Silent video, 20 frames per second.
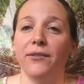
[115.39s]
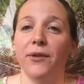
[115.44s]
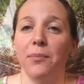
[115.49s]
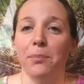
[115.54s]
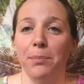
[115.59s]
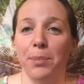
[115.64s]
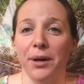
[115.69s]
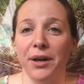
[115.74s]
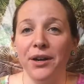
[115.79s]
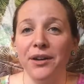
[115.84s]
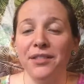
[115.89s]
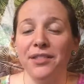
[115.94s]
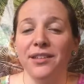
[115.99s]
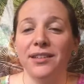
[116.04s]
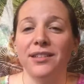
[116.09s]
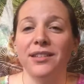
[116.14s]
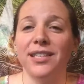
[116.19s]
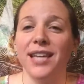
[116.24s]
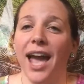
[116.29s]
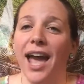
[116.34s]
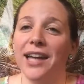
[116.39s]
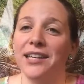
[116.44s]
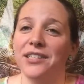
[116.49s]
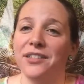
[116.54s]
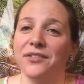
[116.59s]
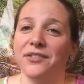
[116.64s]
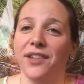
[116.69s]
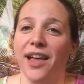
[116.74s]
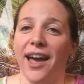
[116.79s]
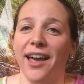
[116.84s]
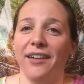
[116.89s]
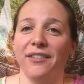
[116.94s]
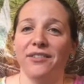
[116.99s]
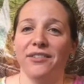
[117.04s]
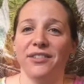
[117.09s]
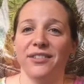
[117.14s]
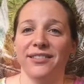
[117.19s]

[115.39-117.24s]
from birth to end of life.